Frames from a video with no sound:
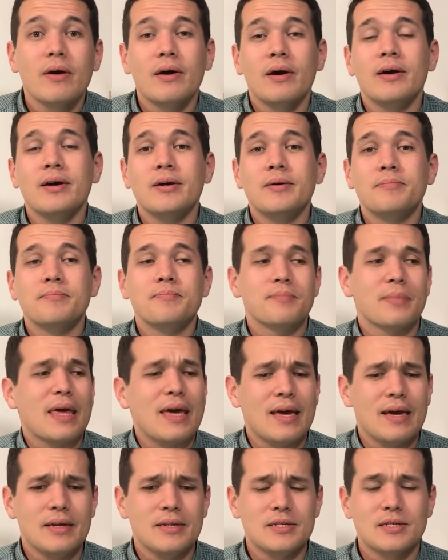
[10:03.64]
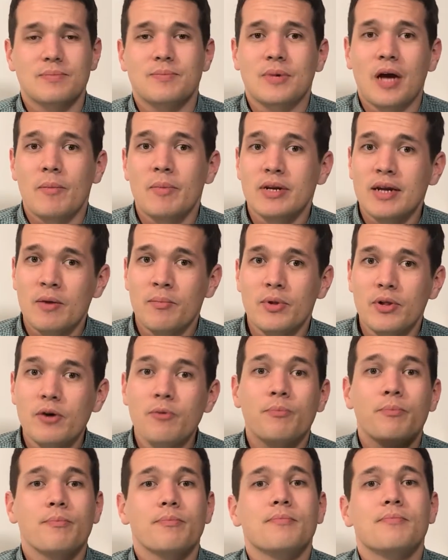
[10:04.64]
and comment down
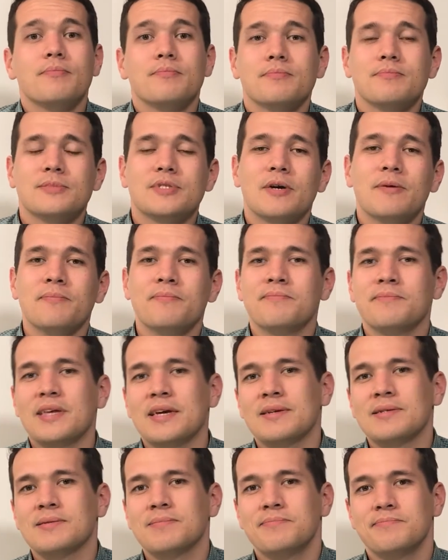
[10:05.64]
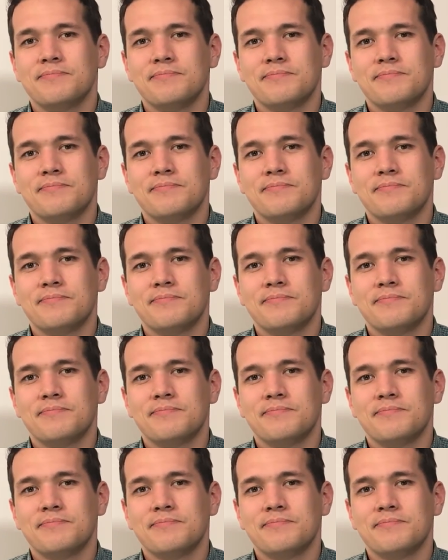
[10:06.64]
below. So, thanks.